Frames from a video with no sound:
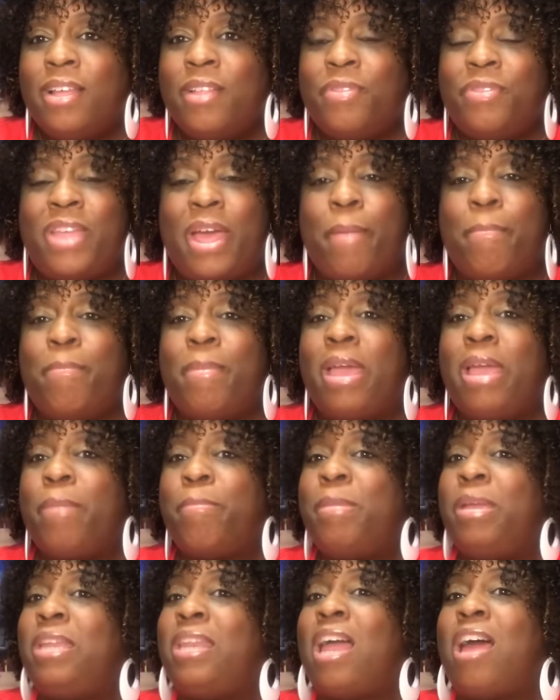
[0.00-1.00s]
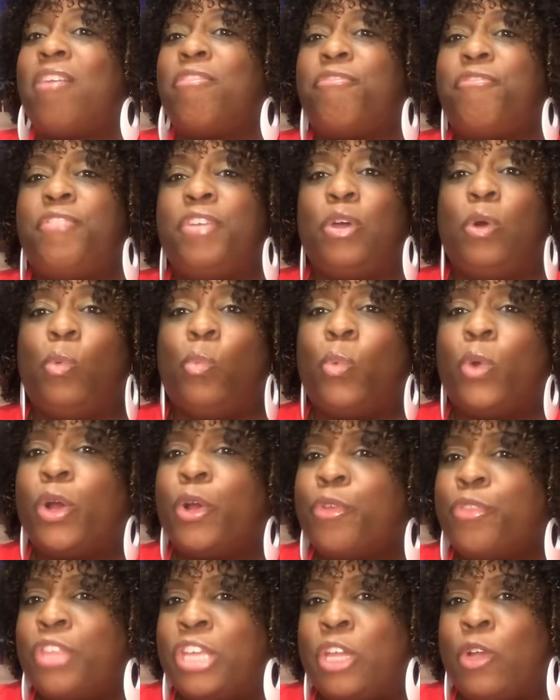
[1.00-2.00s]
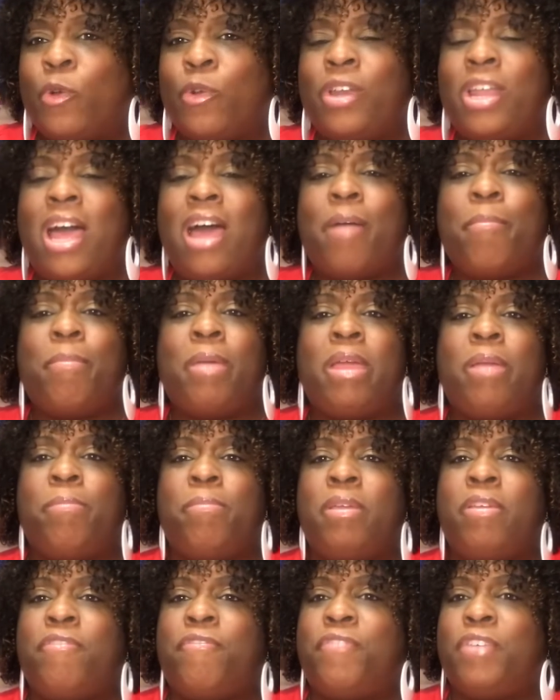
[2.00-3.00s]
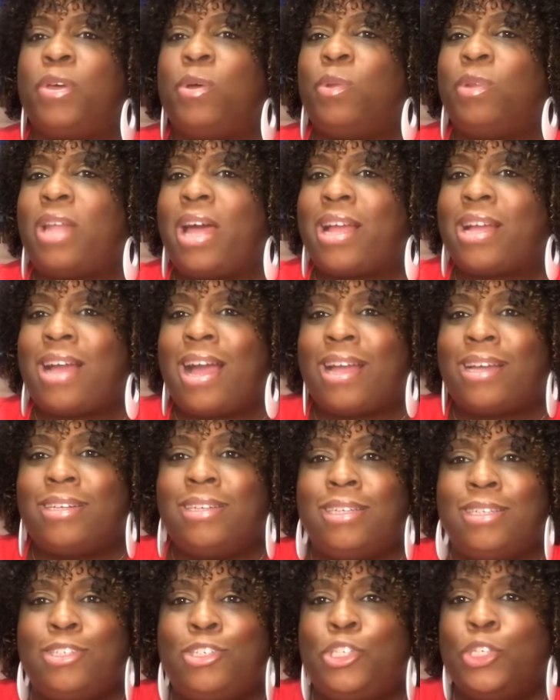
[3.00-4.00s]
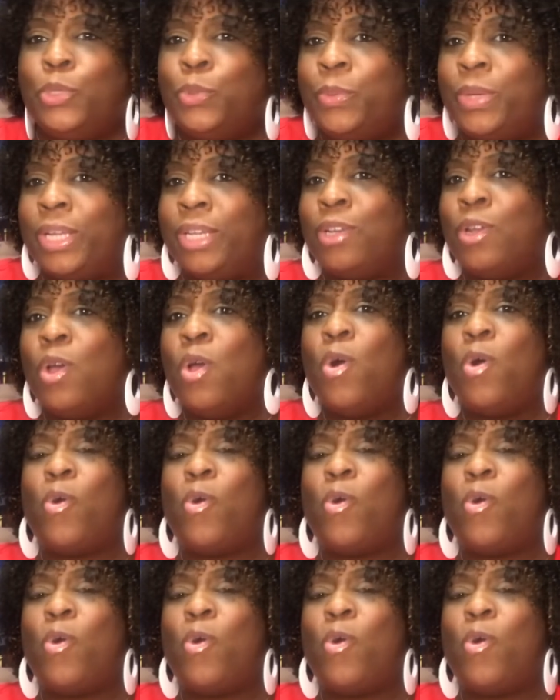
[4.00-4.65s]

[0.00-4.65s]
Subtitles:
that made me not feel worthy, or not made me feel like I could do it,